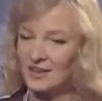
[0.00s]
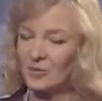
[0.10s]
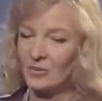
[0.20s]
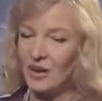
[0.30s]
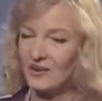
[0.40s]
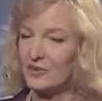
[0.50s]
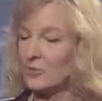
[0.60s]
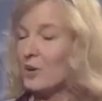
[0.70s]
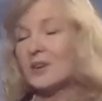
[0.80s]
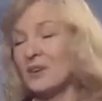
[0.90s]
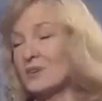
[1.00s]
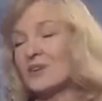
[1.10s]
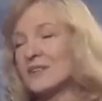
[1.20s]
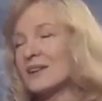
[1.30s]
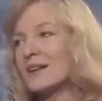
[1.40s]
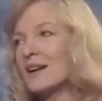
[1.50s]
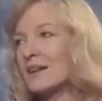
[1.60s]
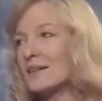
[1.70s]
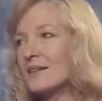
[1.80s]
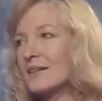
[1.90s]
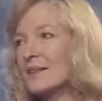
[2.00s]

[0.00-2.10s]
in the way that women are dressing now,